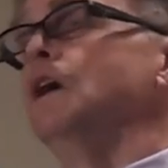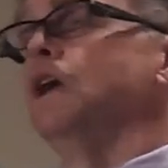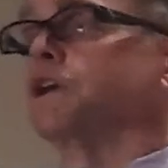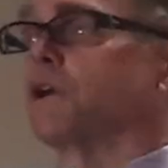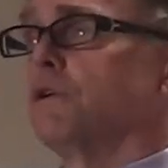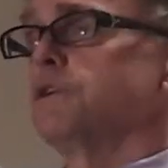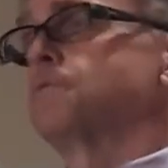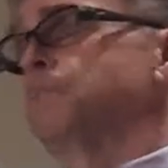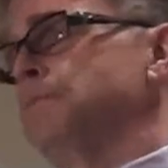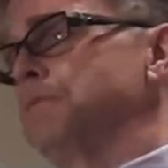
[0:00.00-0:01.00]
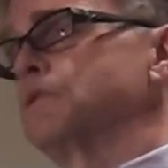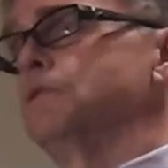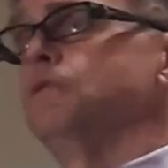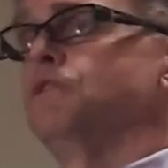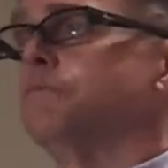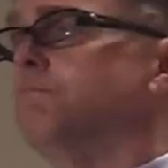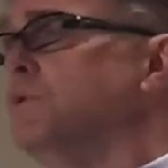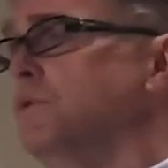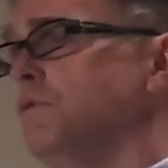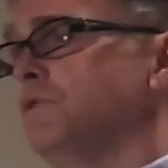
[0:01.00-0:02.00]
encourage people to
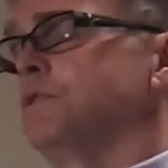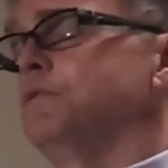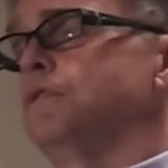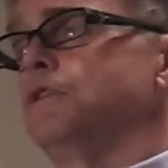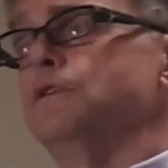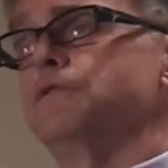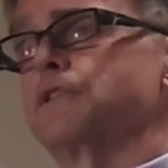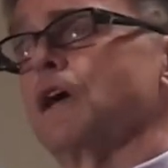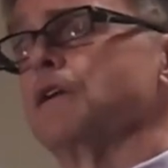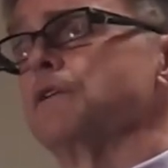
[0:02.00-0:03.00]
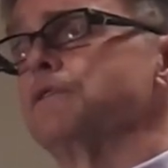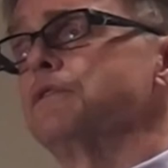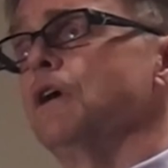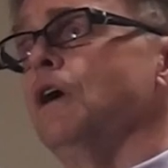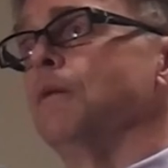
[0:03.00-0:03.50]
move to new standards,